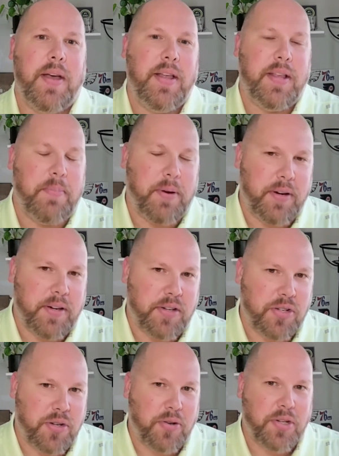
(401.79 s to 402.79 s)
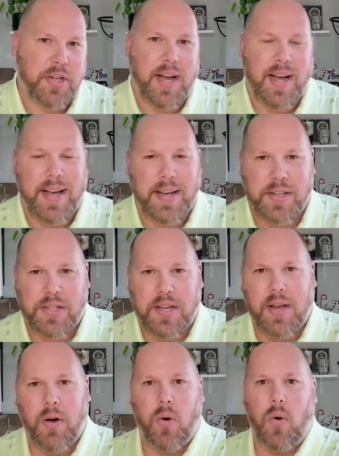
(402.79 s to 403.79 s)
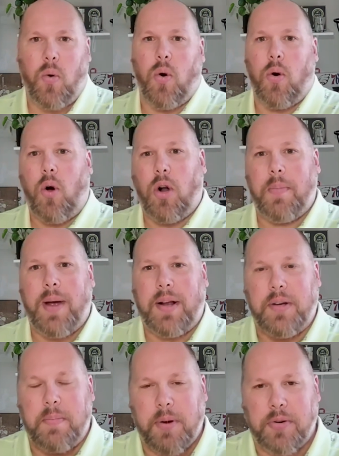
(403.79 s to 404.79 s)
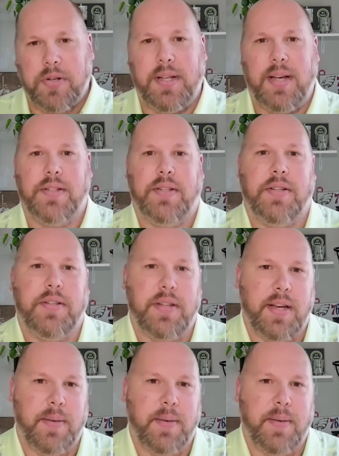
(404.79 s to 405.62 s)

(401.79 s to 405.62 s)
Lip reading: the ability to searchandize or automatically merchandise the site.